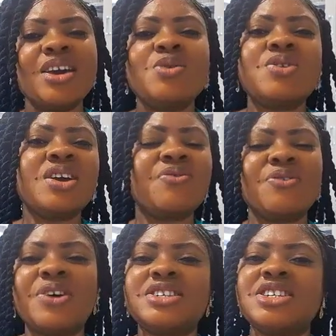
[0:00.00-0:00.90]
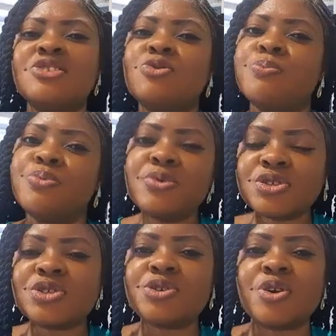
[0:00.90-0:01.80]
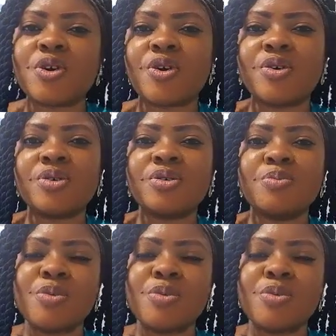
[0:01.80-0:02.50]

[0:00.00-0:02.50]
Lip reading: In fact, you boost your